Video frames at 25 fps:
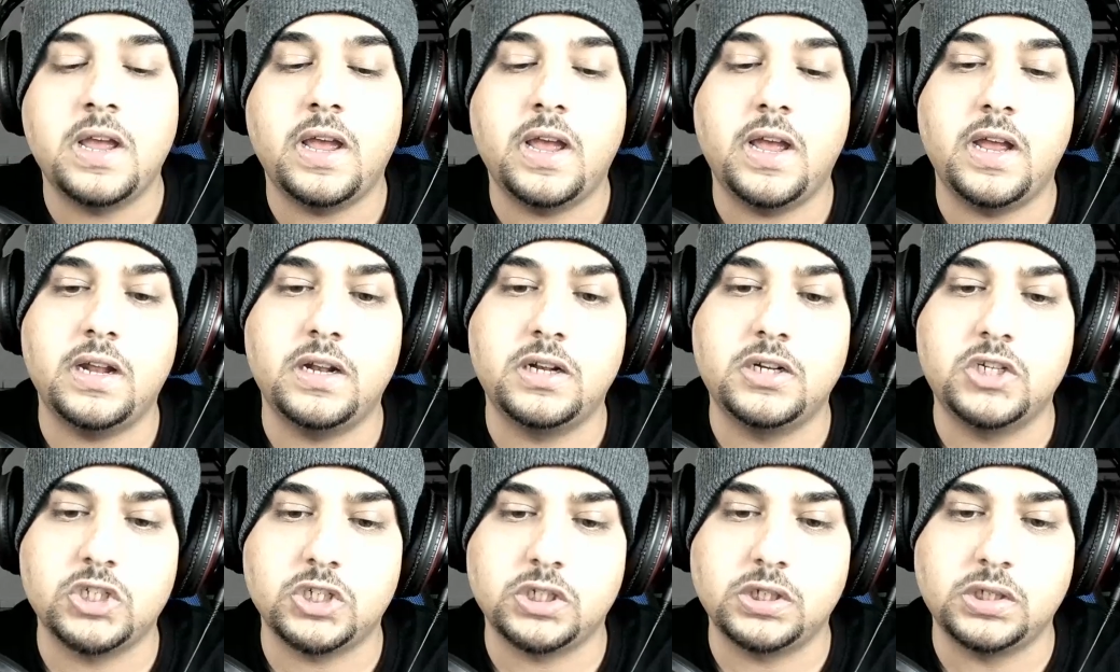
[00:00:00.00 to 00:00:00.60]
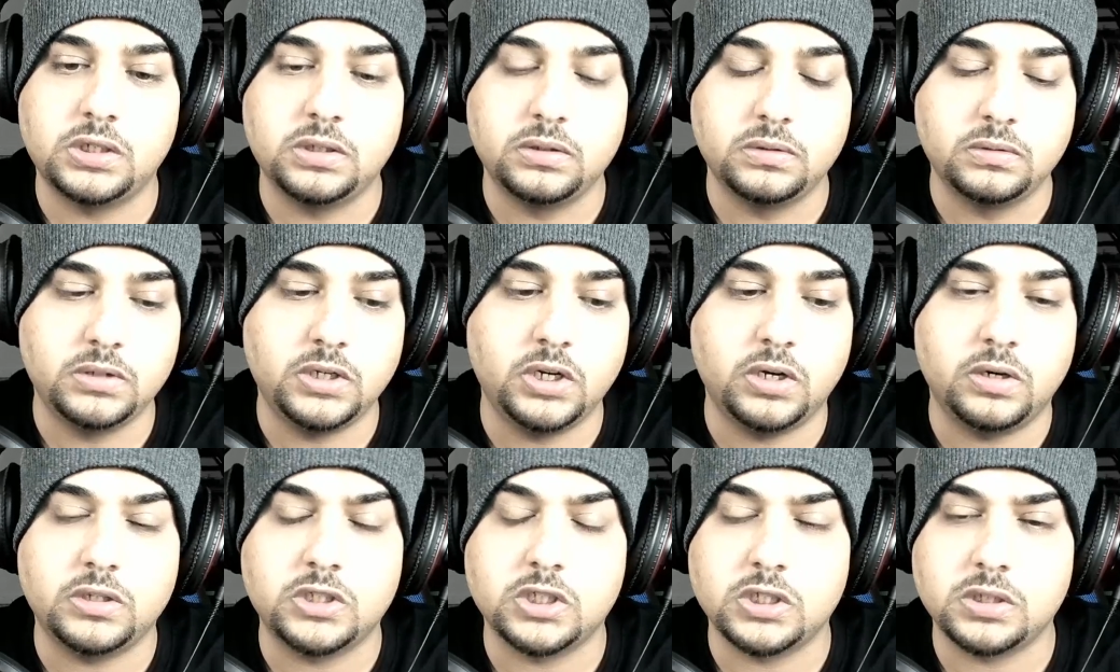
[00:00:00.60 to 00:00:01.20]
and just to,
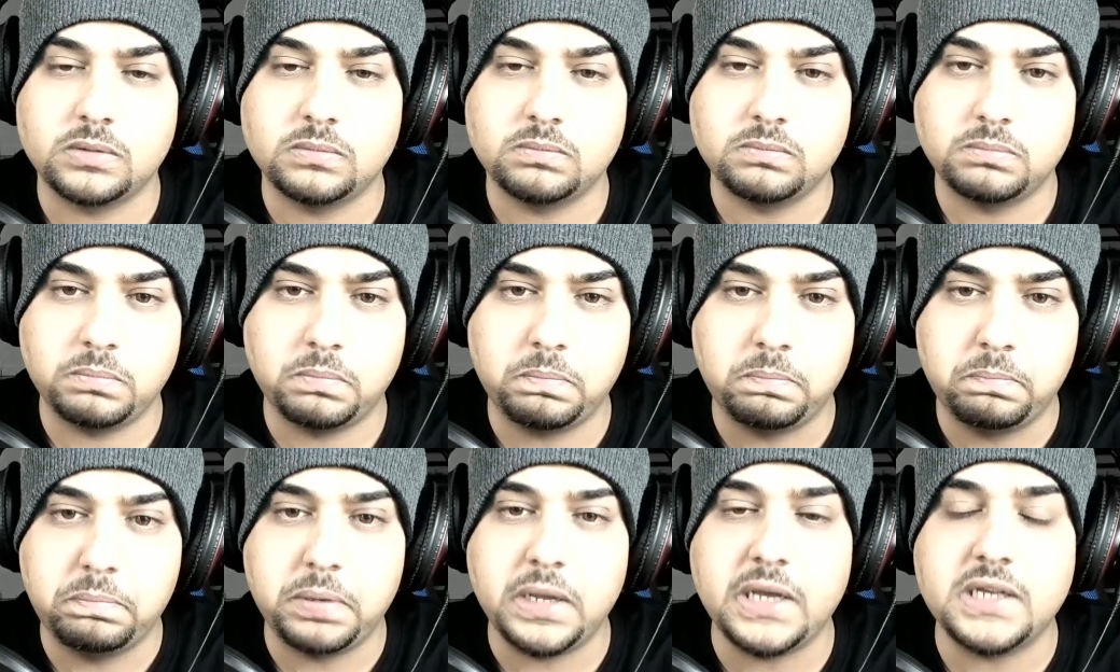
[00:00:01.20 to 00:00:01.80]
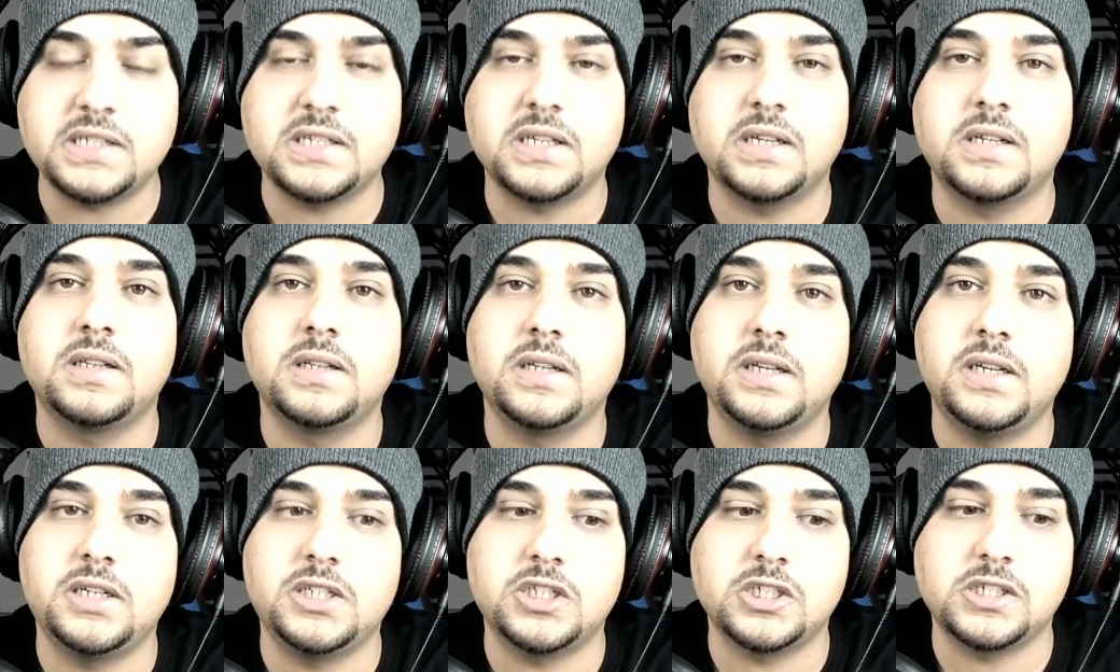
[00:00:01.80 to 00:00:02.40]
you know, just
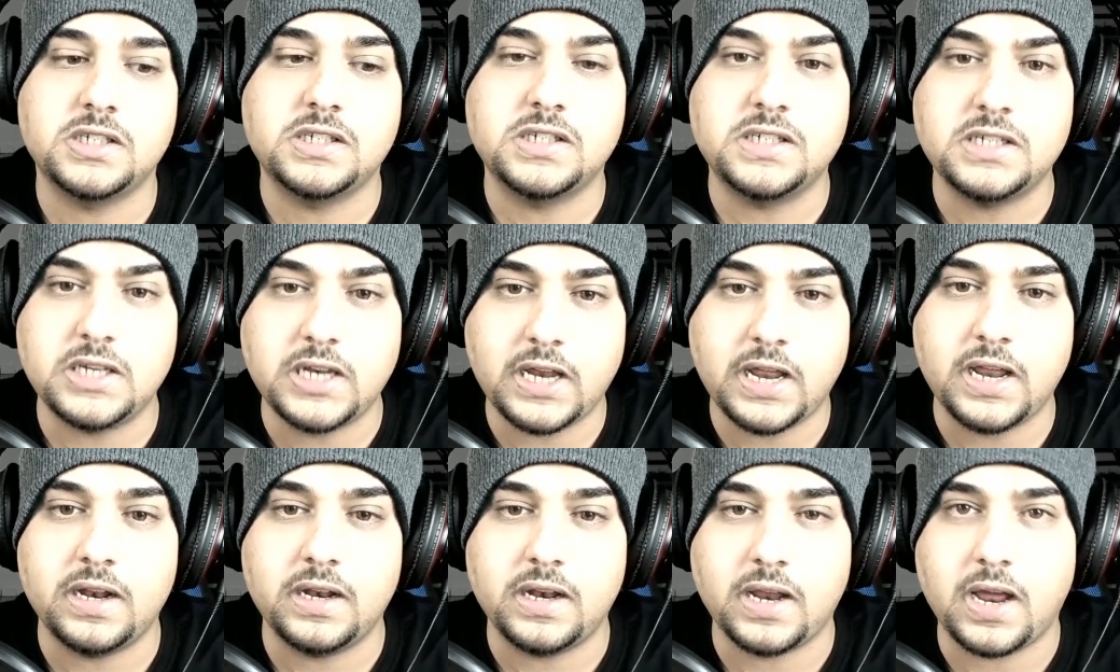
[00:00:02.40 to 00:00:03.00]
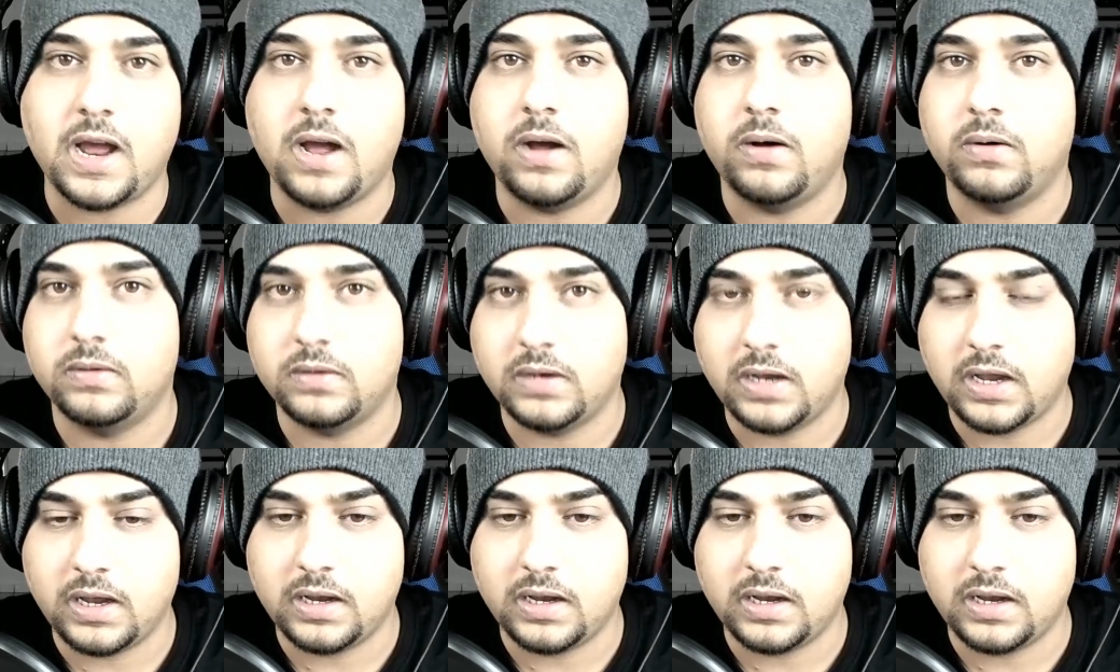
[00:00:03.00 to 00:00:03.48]
basically just stand out.